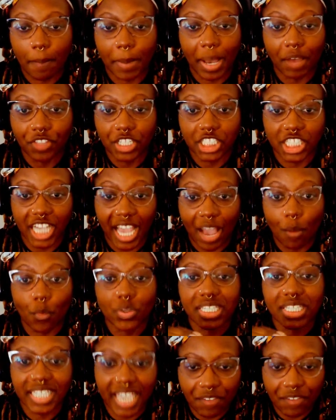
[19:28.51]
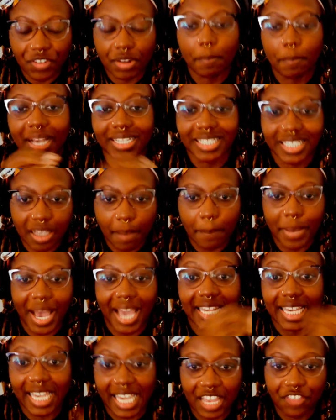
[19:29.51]
about the chat was given by
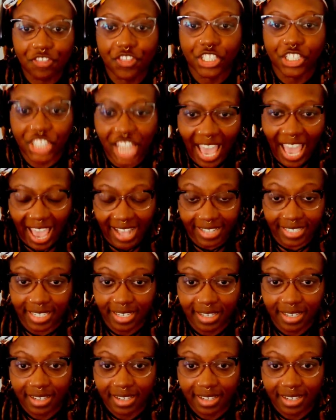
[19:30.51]
somebody in the chat.